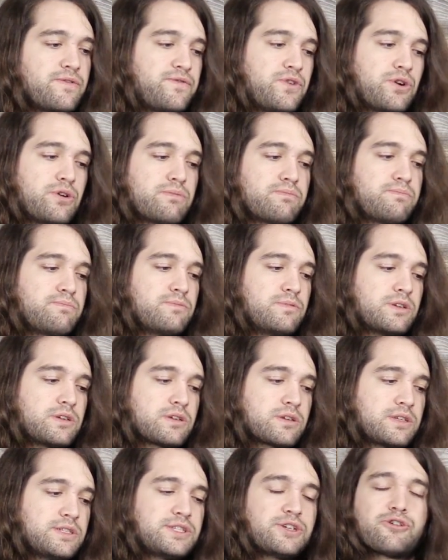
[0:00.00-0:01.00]
If you're
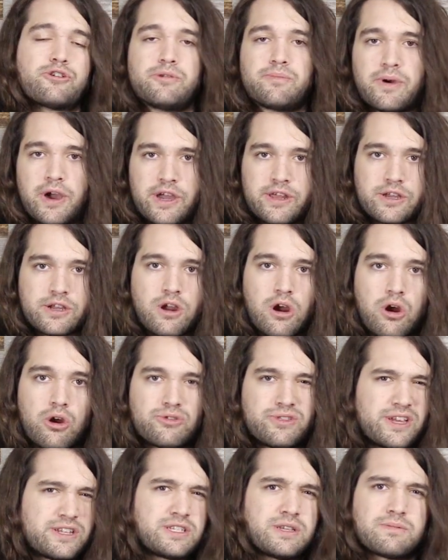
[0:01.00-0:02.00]
considering buying a
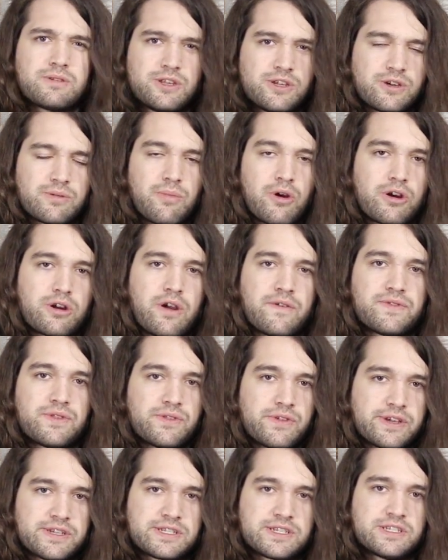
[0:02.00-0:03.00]
card, that's something you can mark off
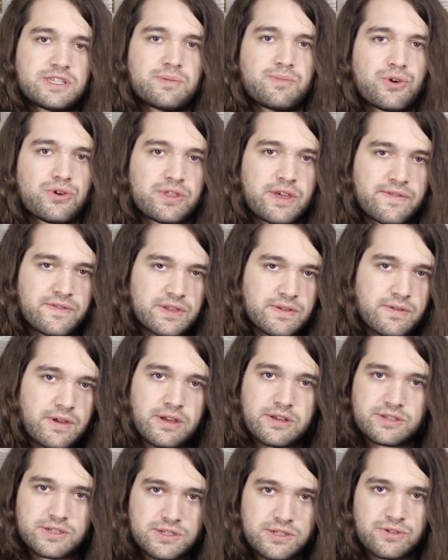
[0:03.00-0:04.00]
the list because they both have
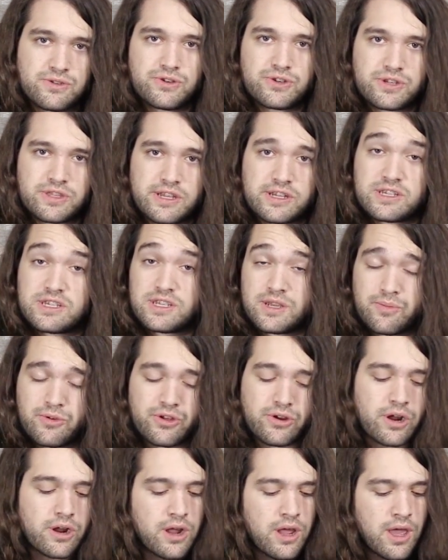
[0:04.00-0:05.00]
a solution that's
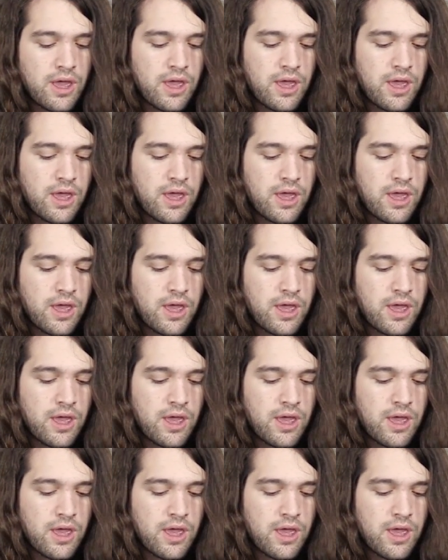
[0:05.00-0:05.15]
similar.